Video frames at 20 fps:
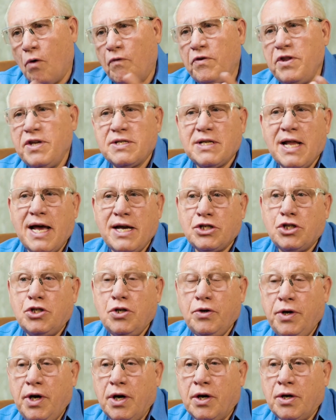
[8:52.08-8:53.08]
Over these last
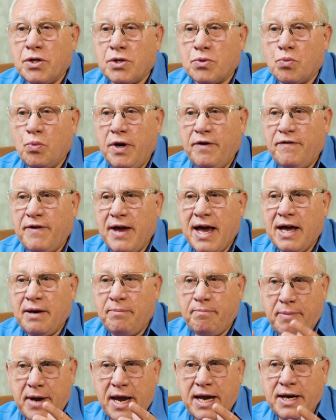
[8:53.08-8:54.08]
2 years, we've
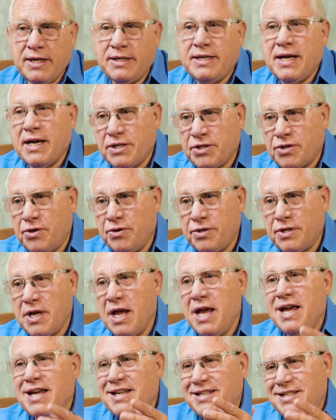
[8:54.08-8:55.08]
had beta testers
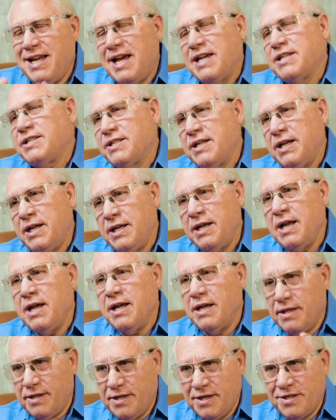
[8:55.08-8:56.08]
testing
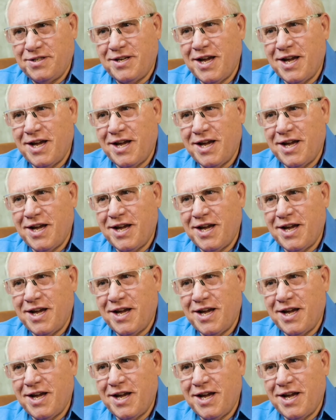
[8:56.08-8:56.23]
this